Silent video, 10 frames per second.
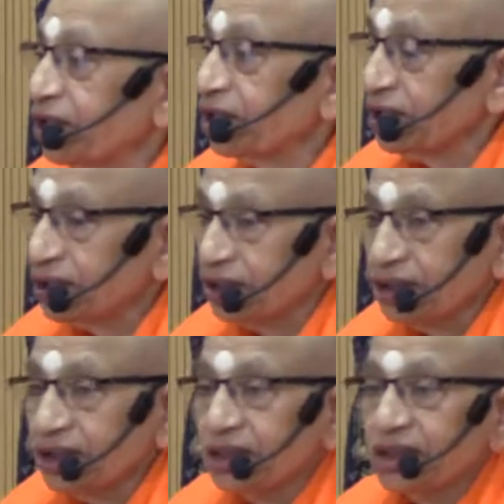
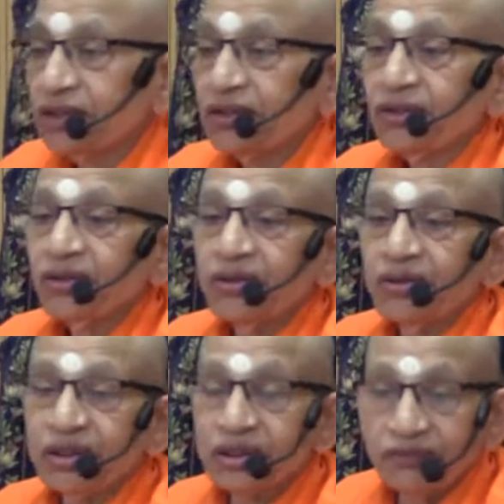parichiti
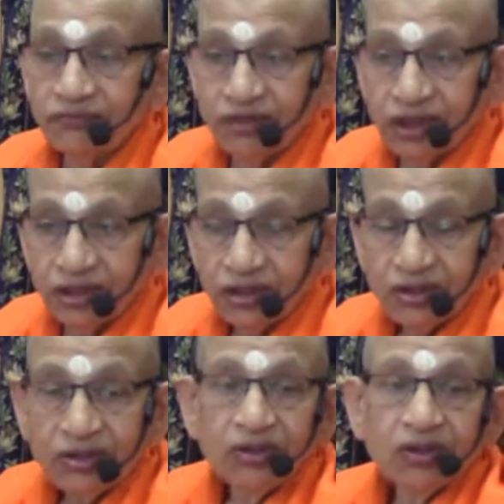or samvid
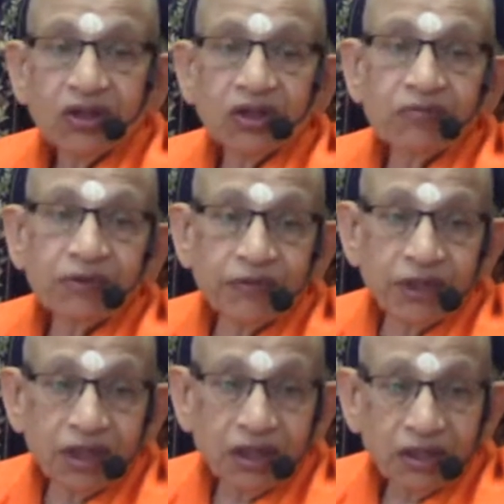or
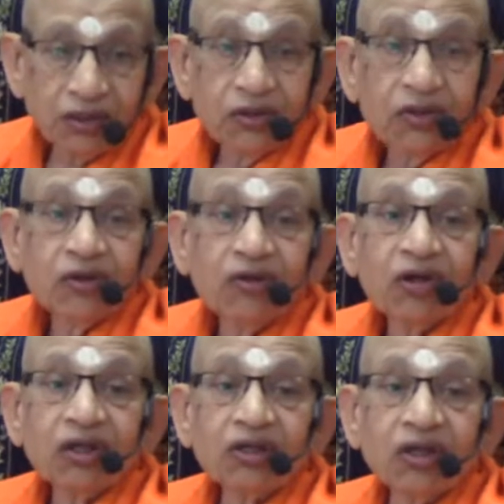prama
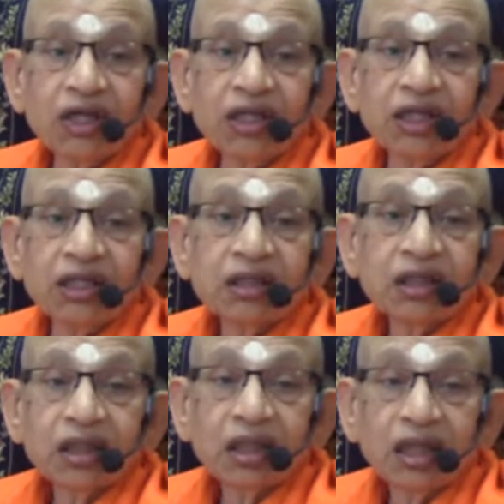or
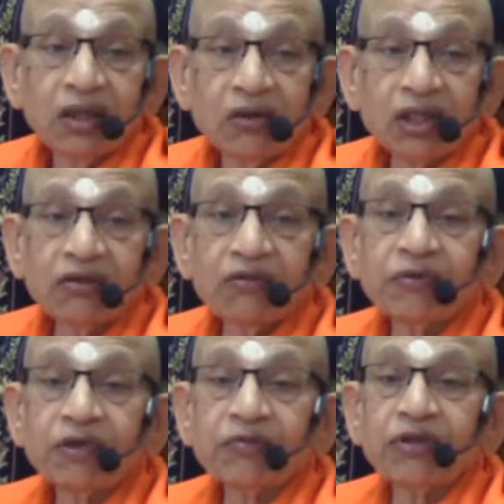knowledge, how can
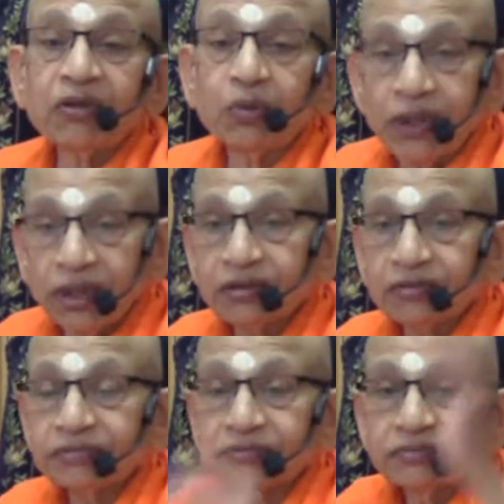it be permanent
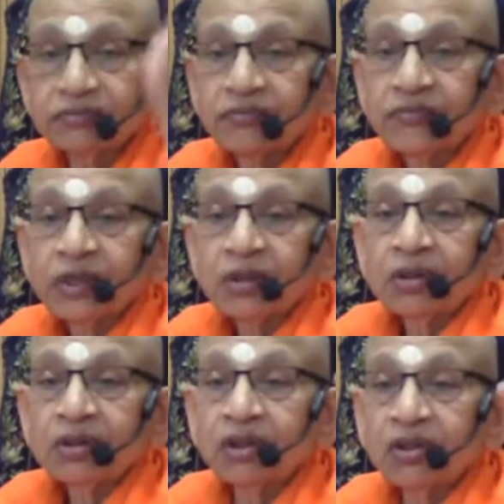when
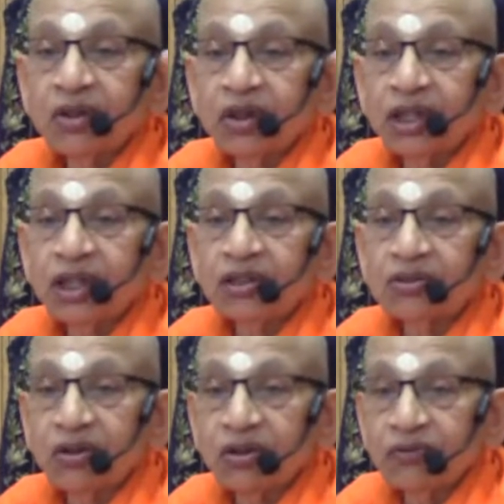the
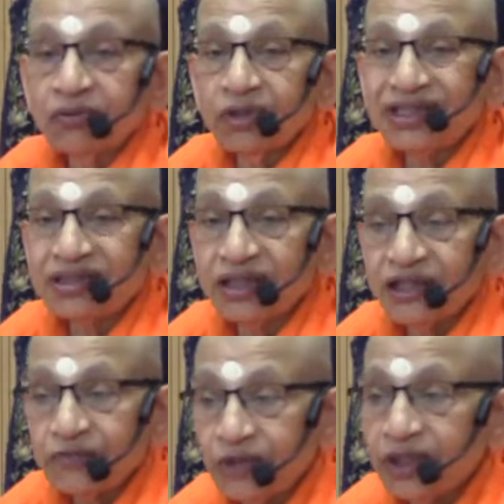knowledge always
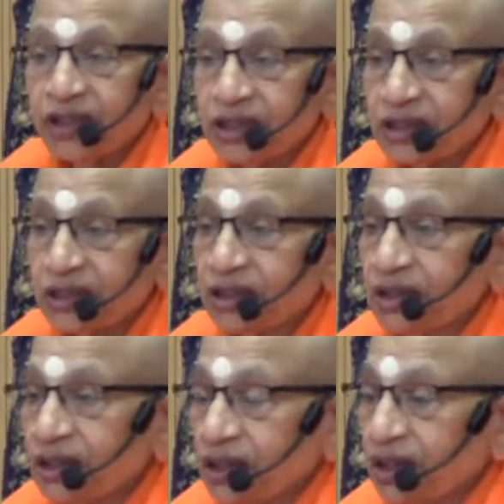takes place
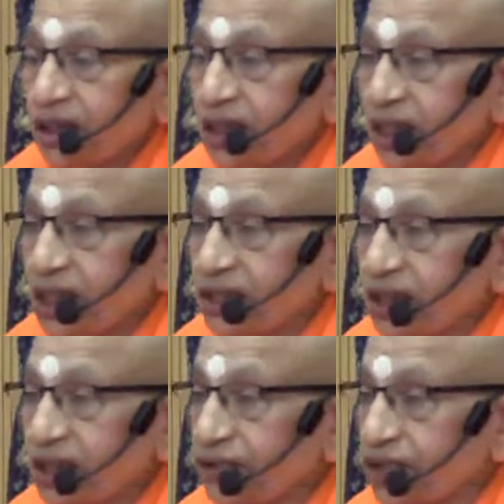as
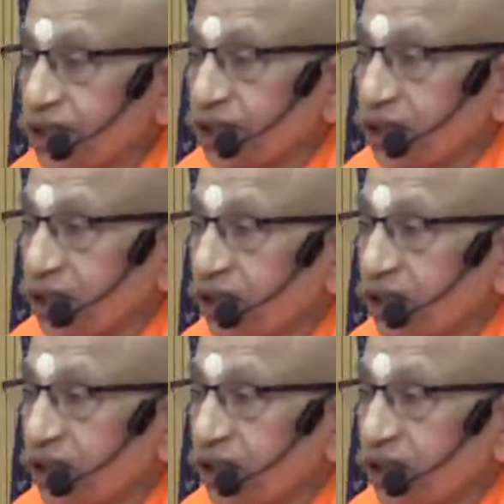a result